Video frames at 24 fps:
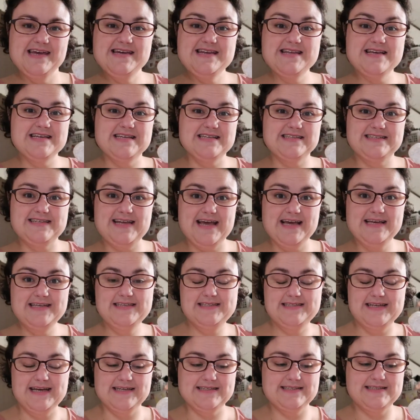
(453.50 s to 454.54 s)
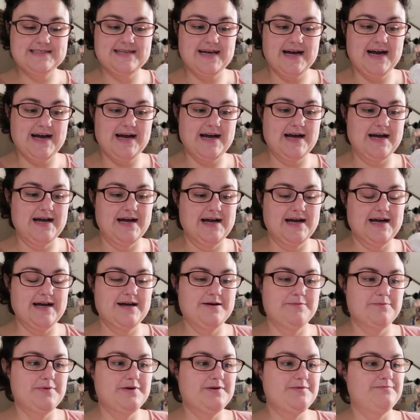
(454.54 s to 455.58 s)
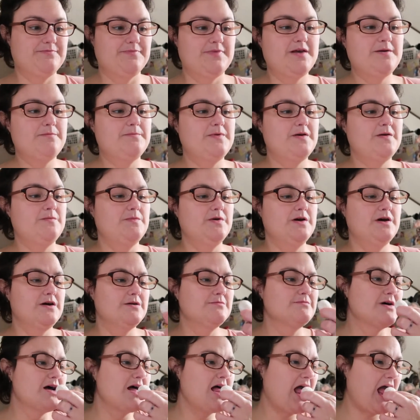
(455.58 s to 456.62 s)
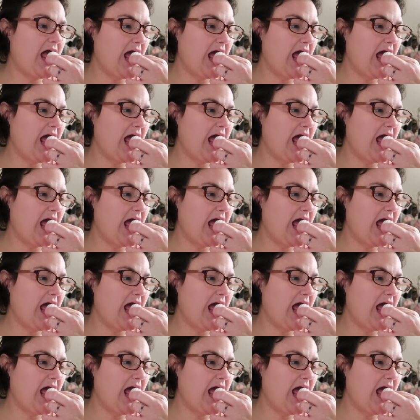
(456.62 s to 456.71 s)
It is taste test time. Yum, yum, yum.